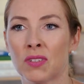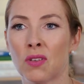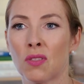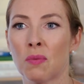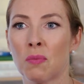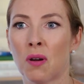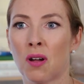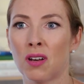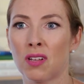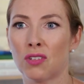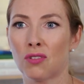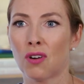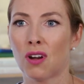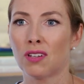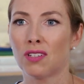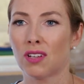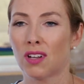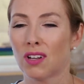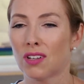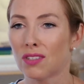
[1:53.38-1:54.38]
so the body's
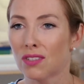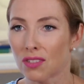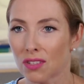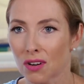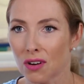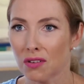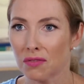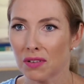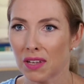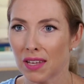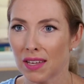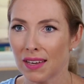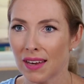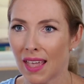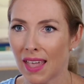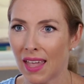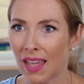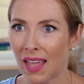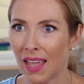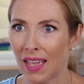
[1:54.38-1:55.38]
trying to conserve it,
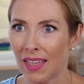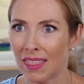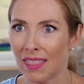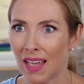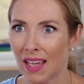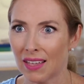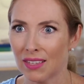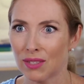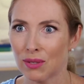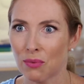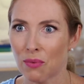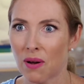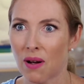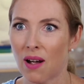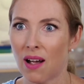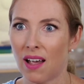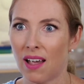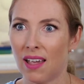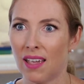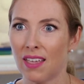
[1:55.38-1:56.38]
and that's
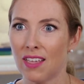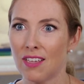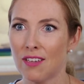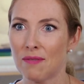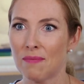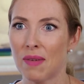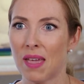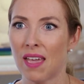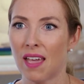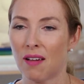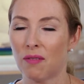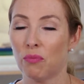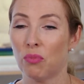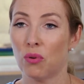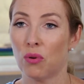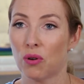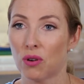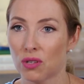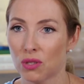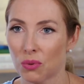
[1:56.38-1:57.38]
why you may have
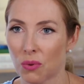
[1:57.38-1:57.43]
poor